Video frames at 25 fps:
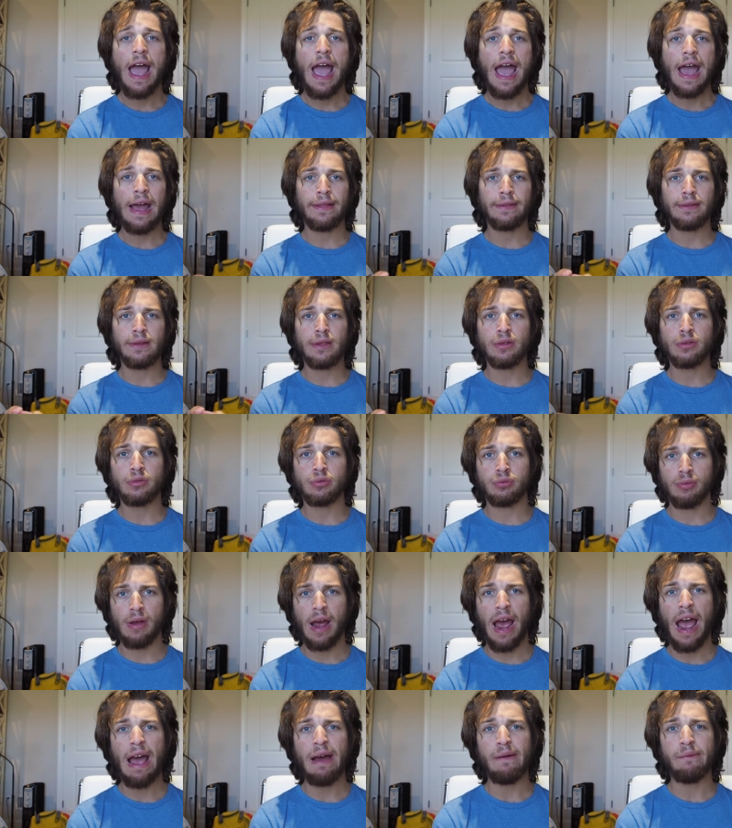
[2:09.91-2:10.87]
And these
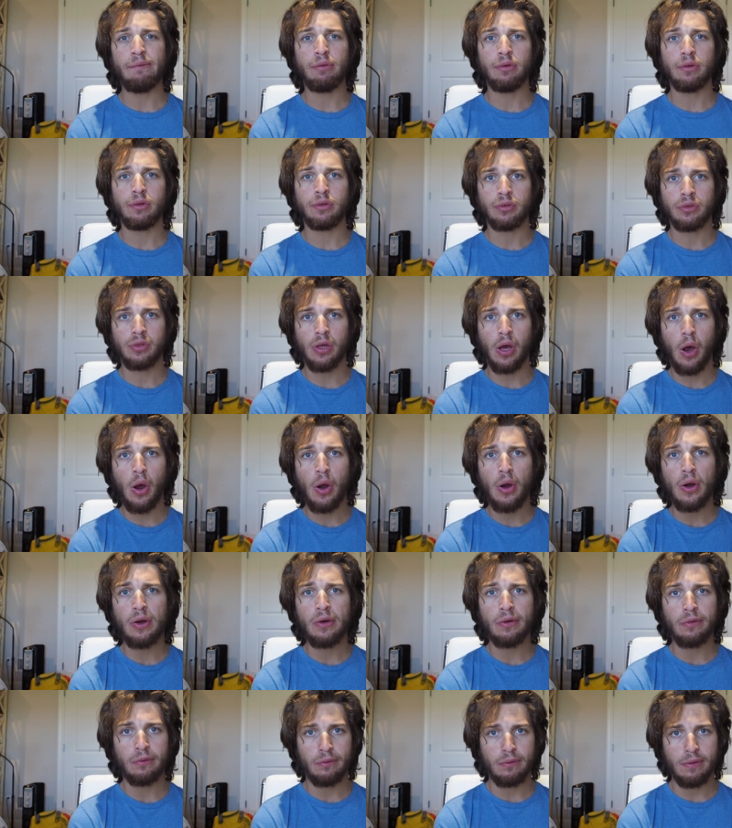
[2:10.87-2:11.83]
raffles
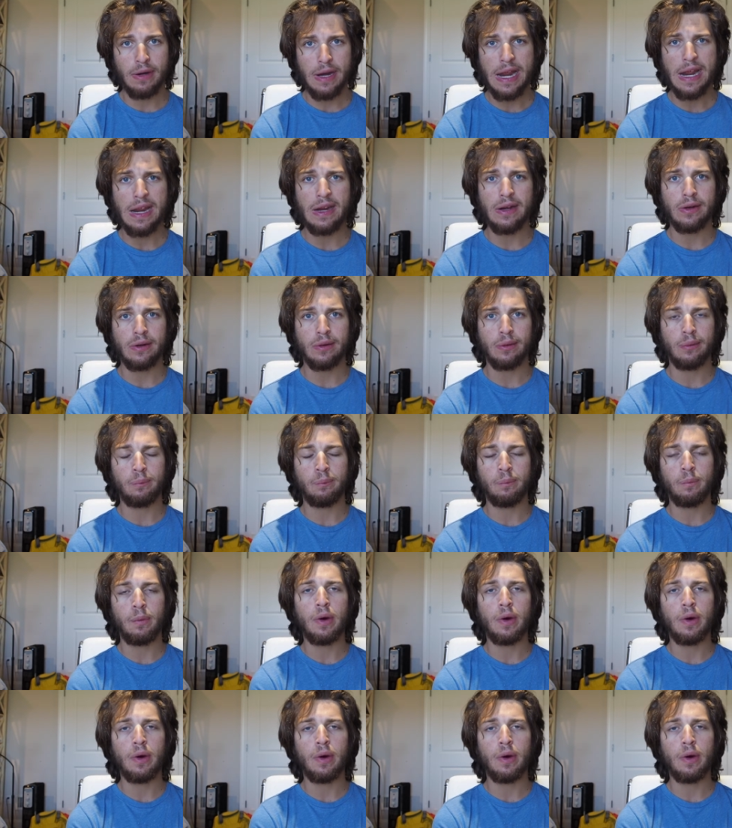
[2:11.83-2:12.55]
aren't random,